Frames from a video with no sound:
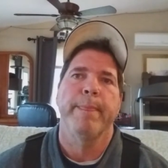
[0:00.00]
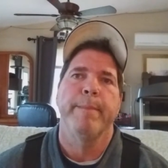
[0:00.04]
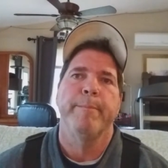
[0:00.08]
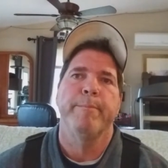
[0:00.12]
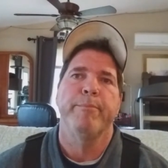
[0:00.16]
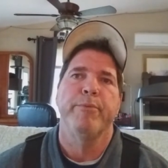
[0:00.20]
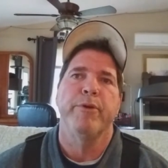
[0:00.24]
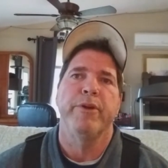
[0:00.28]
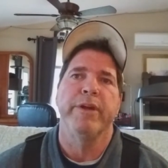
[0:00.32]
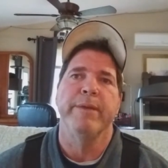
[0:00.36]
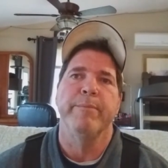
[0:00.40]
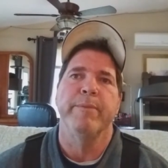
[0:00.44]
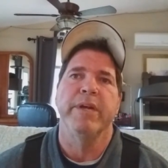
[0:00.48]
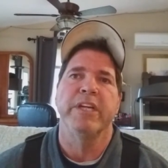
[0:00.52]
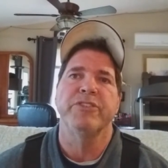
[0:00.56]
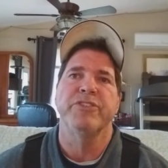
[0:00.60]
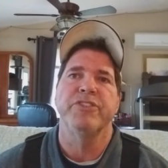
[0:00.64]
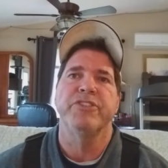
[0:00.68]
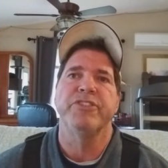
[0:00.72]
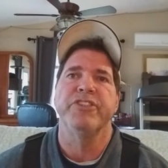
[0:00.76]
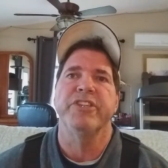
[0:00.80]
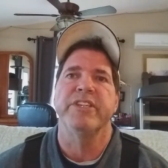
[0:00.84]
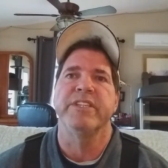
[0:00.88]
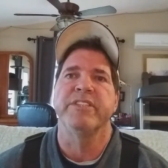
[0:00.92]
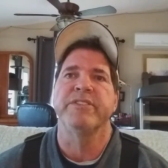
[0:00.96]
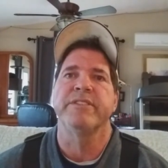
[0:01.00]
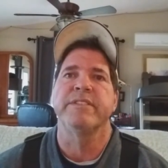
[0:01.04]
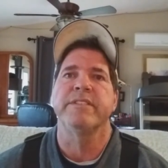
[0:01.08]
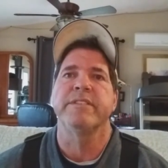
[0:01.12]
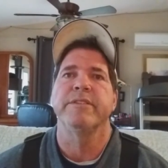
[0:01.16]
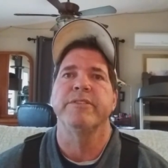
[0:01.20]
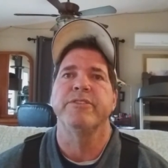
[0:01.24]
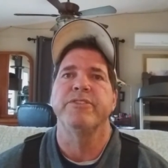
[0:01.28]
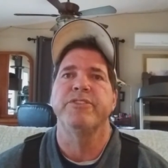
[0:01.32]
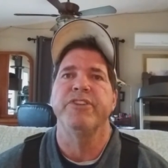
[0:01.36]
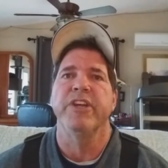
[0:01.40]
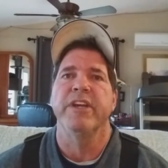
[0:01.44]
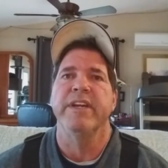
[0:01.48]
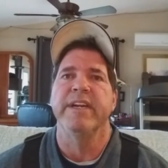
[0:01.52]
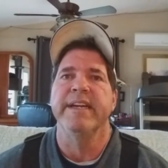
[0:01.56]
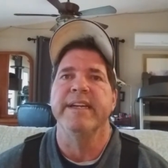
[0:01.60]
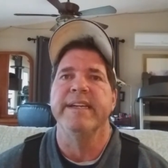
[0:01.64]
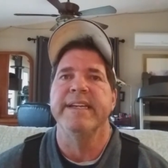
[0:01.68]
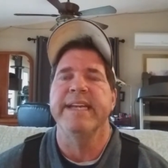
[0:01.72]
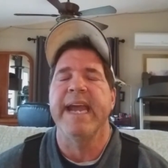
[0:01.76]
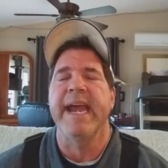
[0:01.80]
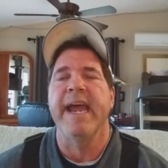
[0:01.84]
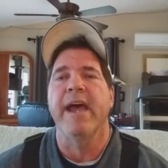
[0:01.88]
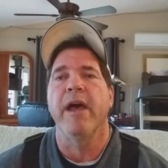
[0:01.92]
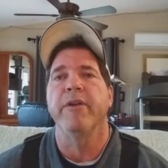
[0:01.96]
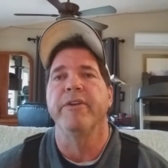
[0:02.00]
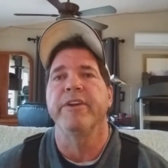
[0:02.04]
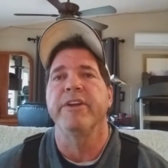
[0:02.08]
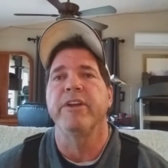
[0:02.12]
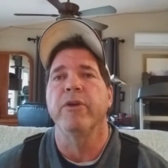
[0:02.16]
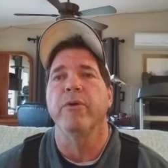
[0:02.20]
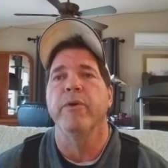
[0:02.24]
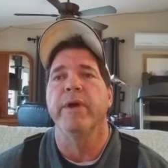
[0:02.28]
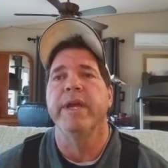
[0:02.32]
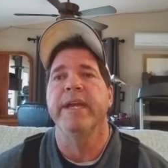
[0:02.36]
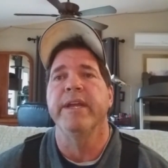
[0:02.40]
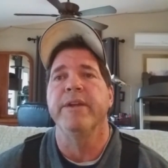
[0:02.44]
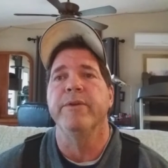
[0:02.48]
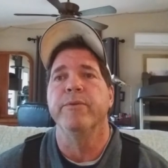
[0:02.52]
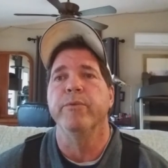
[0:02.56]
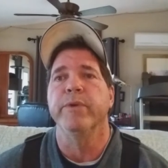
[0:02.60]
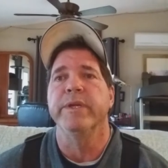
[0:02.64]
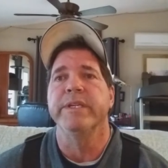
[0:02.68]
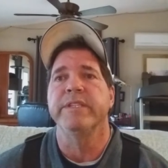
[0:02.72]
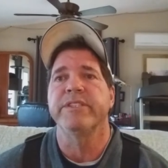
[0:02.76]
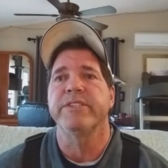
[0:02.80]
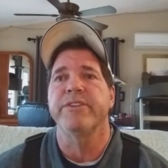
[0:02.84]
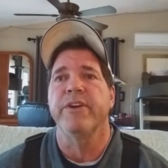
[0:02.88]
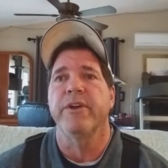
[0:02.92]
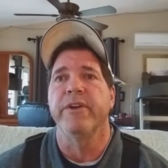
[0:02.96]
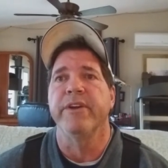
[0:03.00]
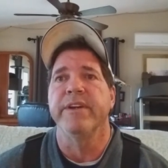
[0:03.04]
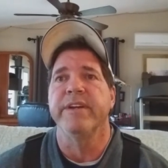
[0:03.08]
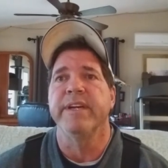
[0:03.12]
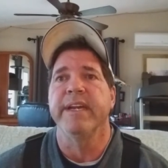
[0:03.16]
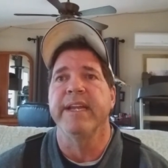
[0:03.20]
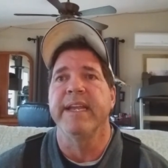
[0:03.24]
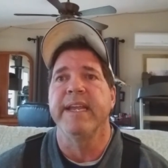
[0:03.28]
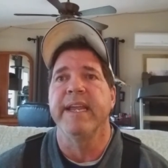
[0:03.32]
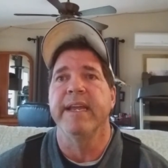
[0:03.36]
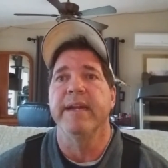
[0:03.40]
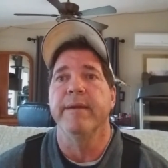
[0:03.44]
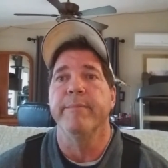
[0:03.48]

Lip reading: pretty much just shut it down and go ahead and restart it again,